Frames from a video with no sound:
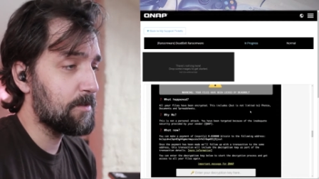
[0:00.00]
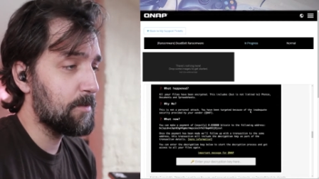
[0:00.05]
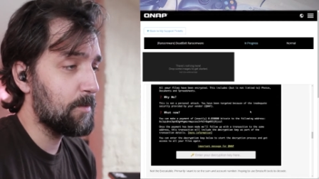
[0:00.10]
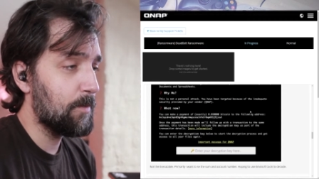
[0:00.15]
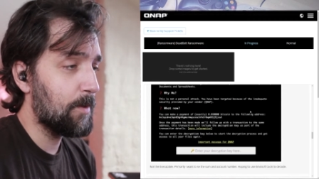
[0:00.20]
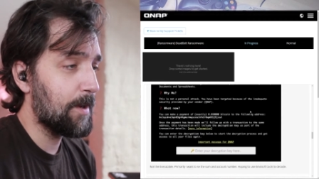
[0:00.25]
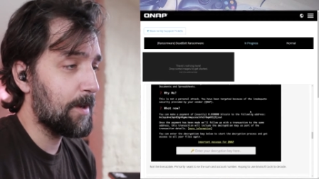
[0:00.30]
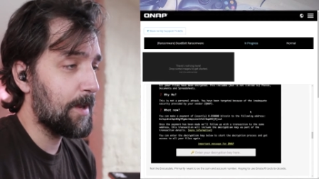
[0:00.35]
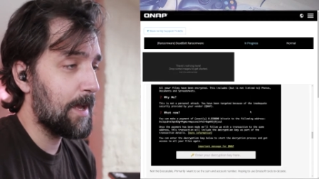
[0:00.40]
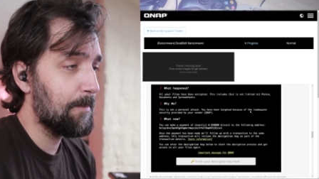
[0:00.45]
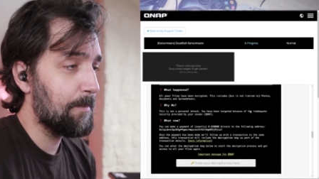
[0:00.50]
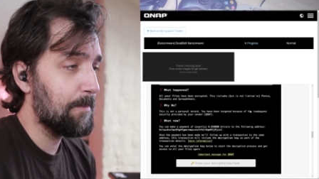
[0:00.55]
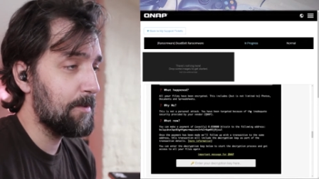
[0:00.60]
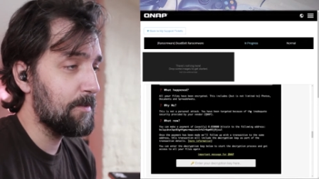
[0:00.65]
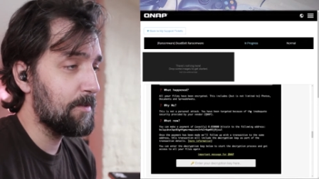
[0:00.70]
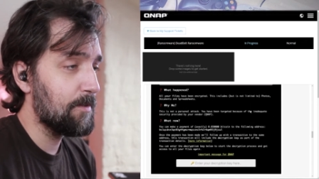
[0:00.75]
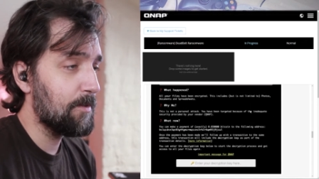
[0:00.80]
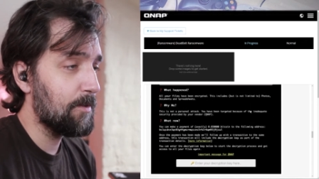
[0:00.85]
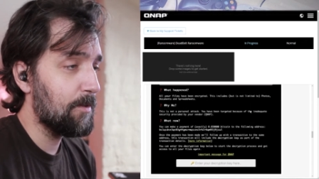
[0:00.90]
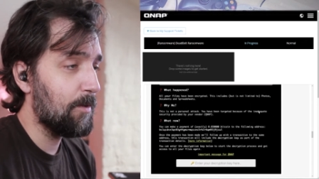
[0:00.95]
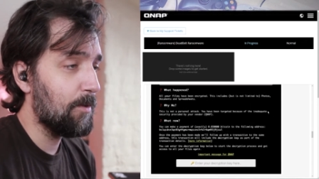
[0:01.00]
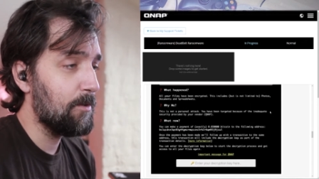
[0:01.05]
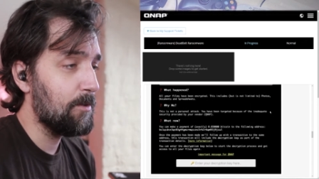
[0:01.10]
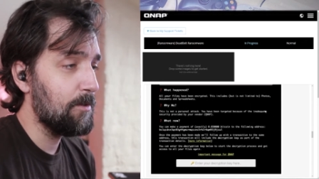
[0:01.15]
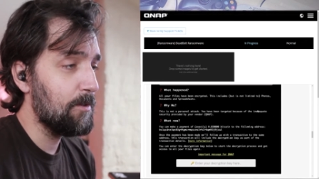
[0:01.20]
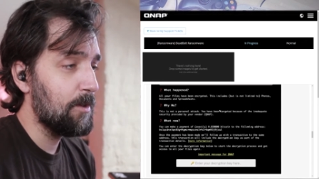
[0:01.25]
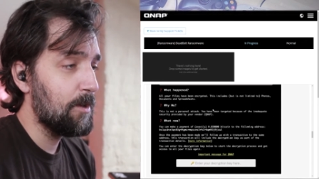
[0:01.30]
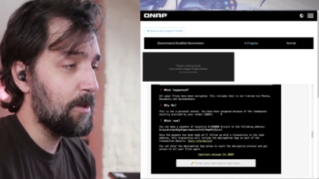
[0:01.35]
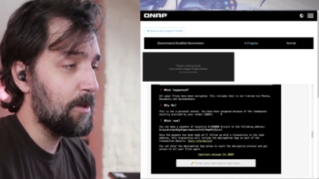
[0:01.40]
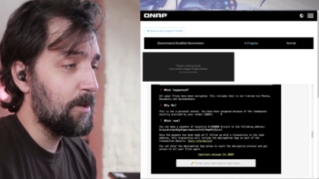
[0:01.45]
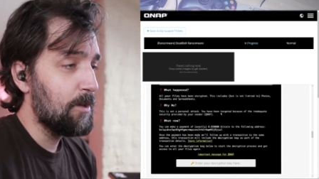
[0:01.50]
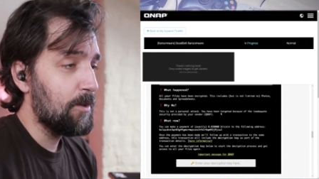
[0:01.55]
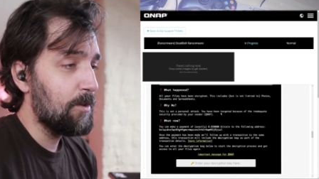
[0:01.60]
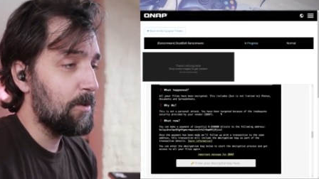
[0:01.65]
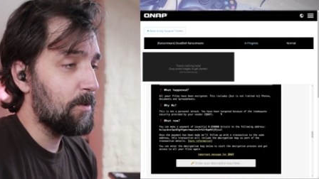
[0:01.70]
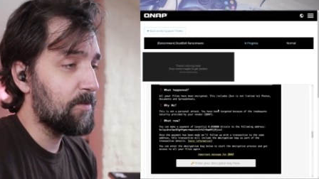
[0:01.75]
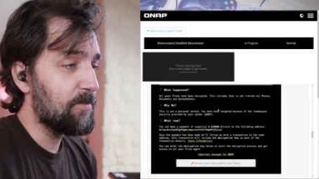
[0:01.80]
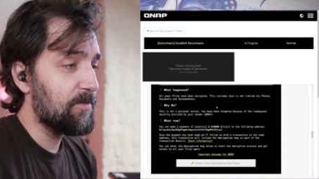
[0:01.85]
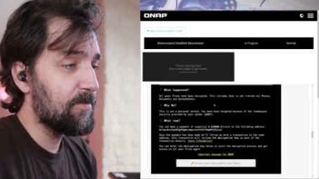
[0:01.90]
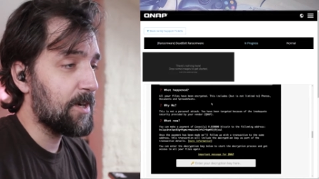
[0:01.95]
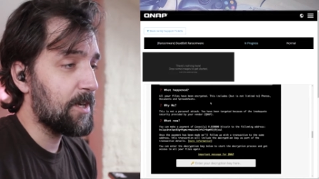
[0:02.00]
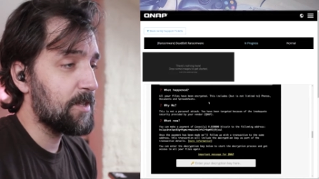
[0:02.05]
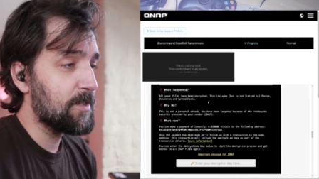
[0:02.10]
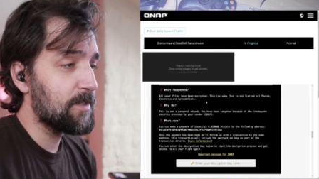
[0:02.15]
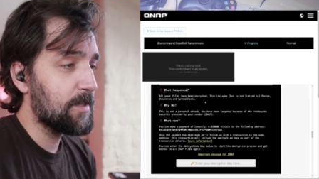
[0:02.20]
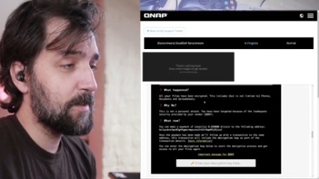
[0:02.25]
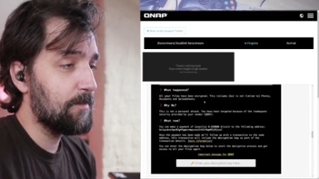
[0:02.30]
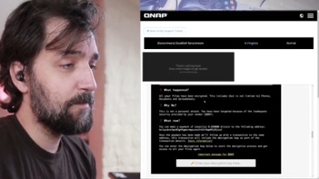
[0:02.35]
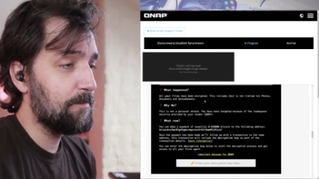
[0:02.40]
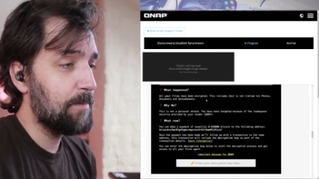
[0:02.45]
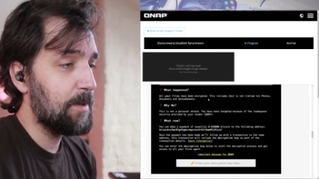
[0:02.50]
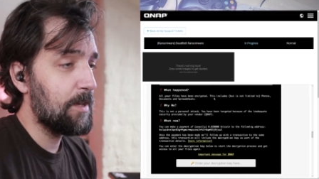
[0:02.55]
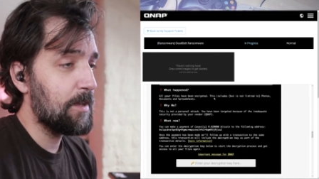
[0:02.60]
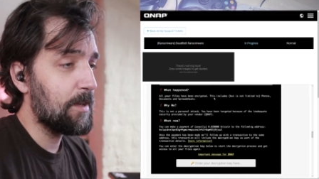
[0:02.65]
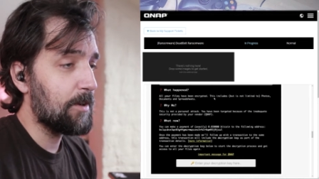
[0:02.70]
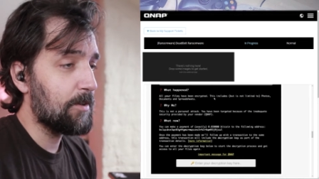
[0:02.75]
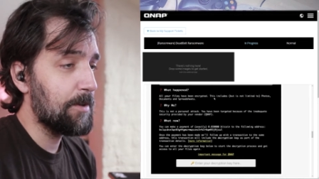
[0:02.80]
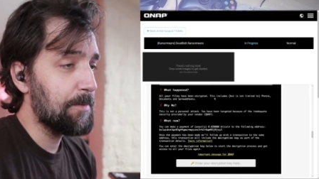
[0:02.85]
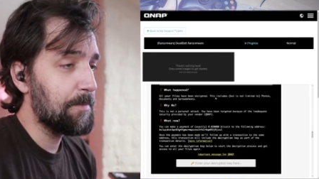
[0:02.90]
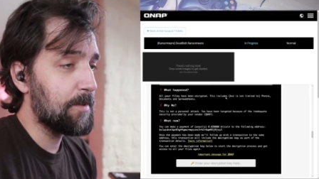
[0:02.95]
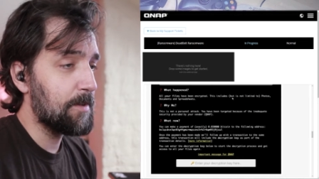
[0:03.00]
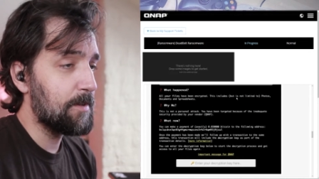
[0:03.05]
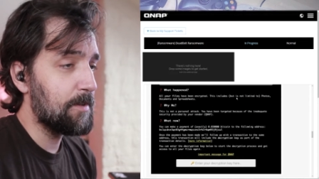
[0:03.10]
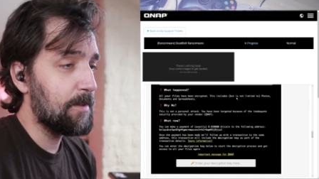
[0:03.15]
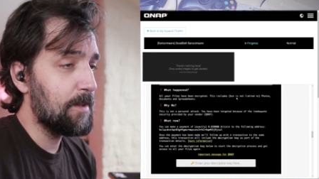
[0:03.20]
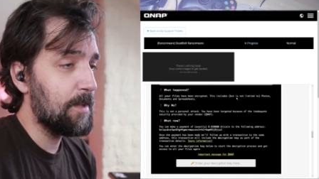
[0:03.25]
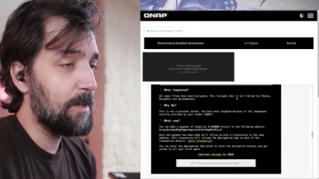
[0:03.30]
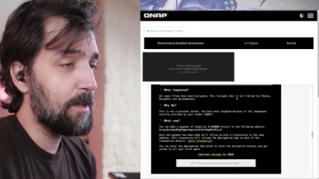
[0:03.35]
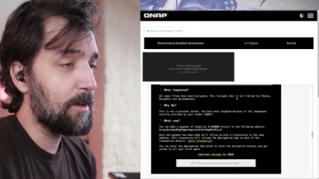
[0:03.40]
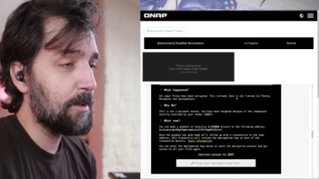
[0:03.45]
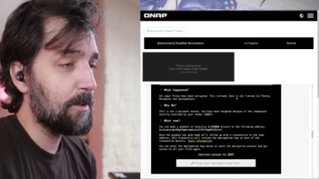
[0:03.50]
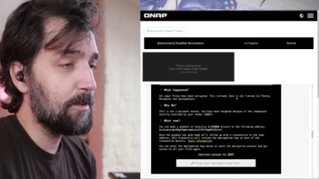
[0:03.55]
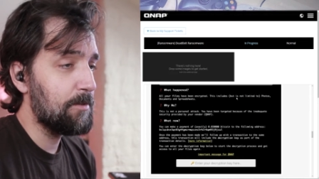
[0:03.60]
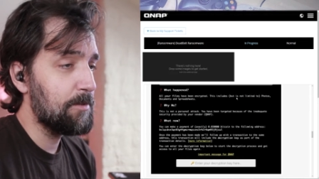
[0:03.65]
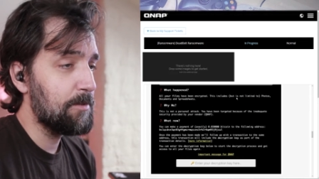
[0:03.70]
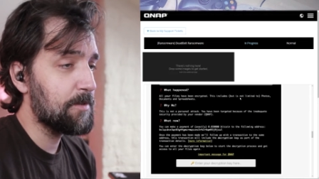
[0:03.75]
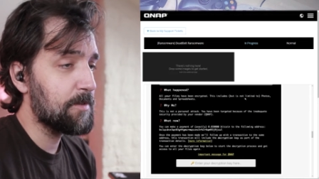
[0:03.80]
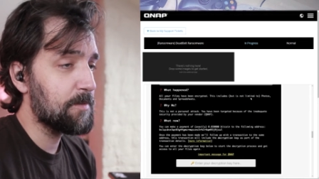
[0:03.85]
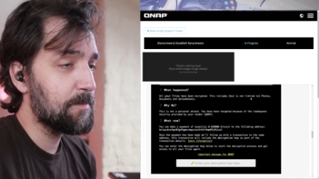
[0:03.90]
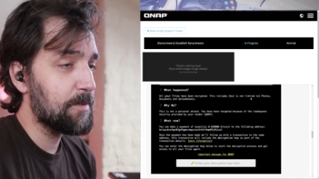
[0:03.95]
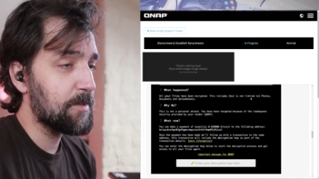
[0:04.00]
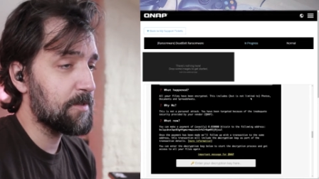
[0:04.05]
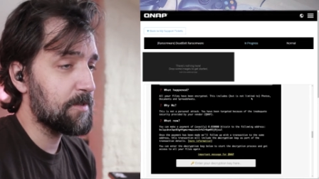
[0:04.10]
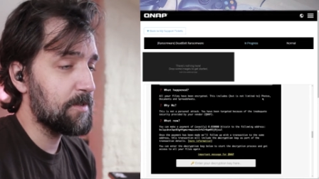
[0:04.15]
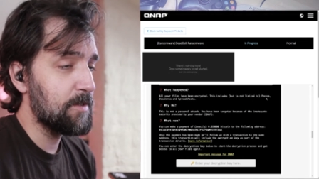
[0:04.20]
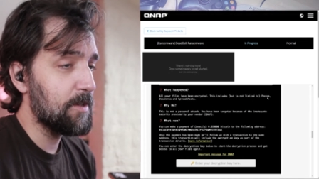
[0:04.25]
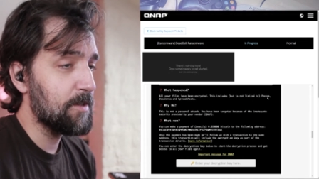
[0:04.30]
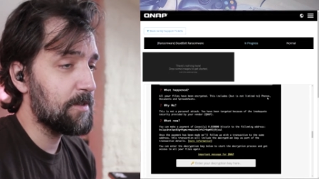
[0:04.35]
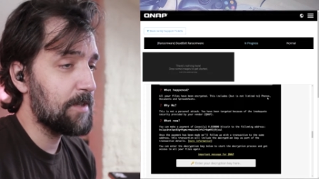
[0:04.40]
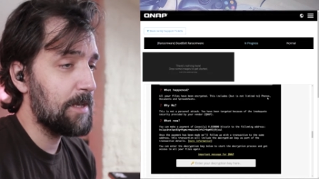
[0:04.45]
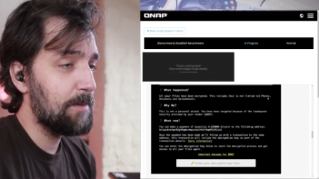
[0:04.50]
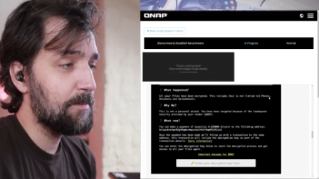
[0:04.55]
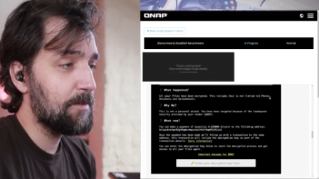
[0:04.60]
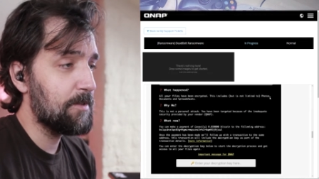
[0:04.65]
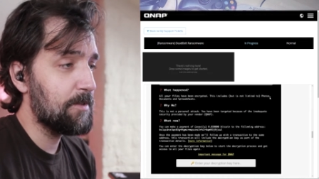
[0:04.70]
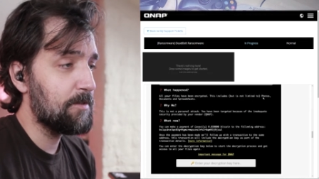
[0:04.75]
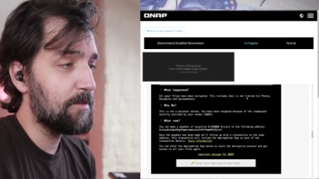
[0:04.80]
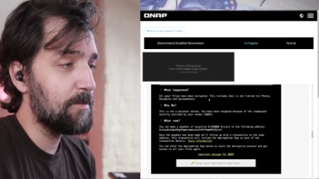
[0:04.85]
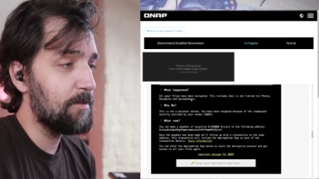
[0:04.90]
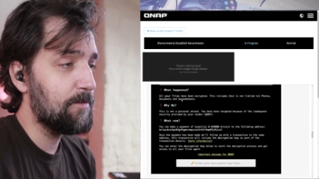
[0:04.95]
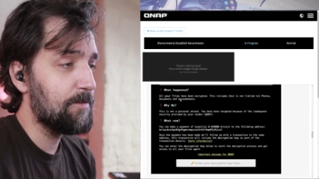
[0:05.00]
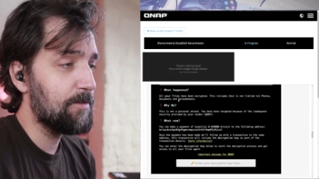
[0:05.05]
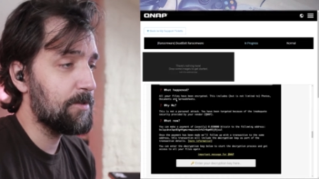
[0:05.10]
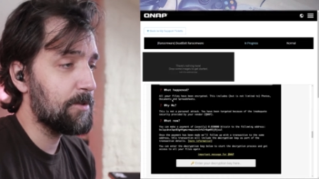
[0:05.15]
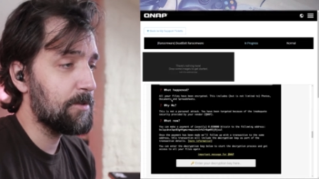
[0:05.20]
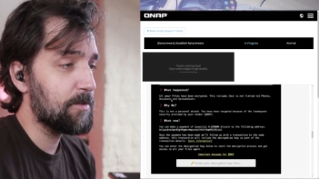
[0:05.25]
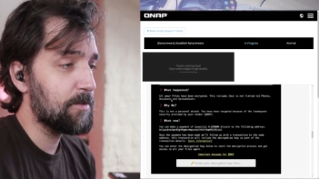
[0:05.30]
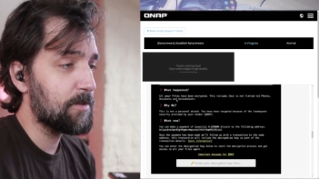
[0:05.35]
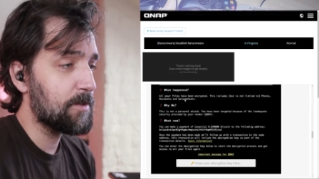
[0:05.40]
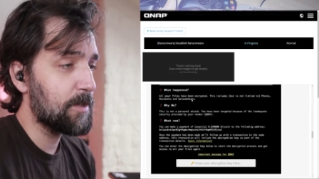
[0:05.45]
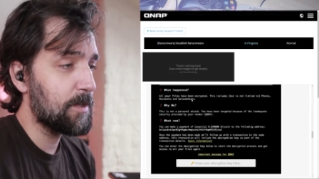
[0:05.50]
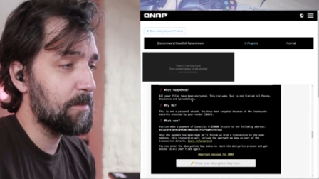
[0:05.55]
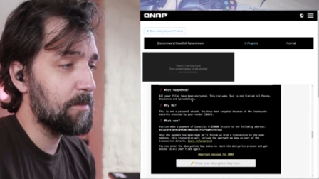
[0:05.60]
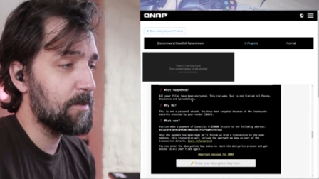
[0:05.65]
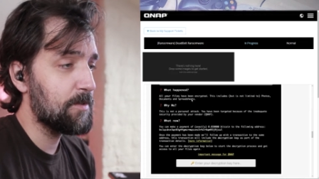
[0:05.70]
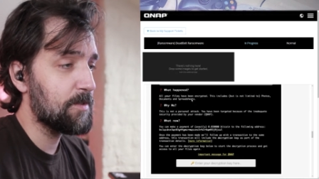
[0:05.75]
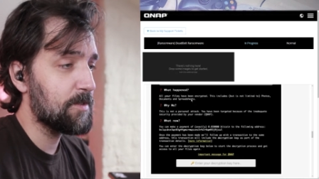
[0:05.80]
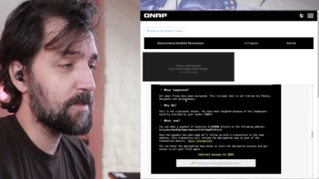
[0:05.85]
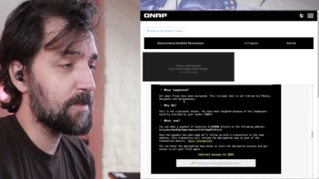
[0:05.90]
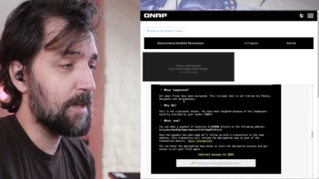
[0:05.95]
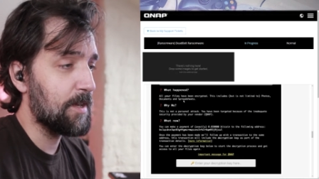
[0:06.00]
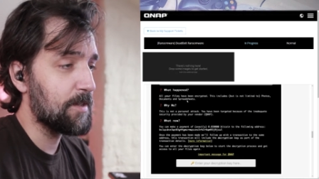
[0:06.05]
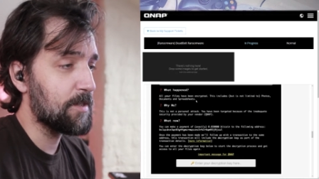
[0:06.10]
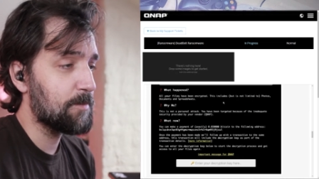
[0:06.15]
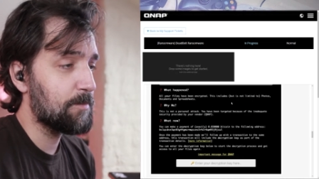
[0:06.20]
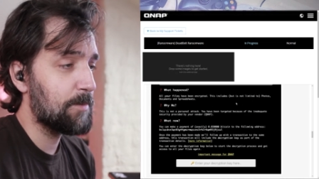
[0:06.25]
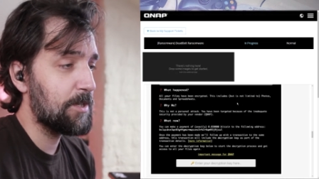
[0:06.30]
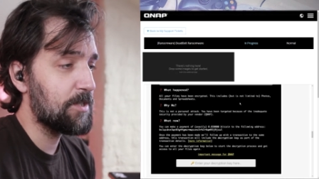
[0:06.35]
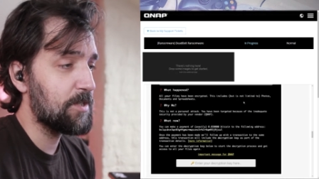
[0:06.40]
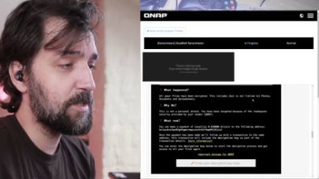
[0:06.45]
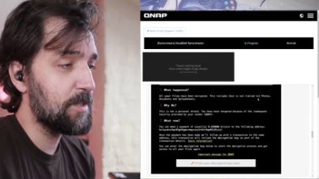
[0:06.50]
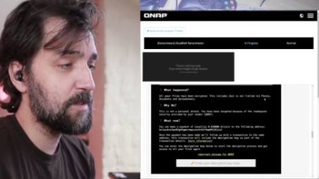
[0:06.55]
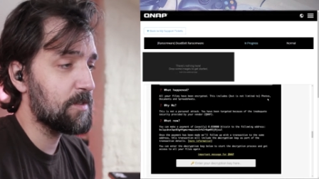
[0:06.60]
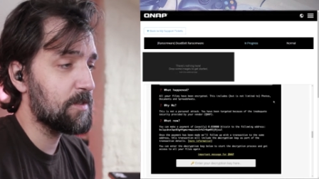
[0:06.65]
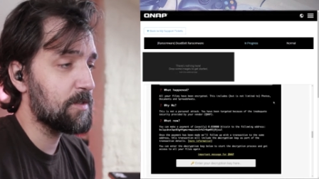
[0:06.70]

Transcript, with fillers: What happened? All your files have been encrypted. It includes, but not limited to, photos, documents, and spreadsheets.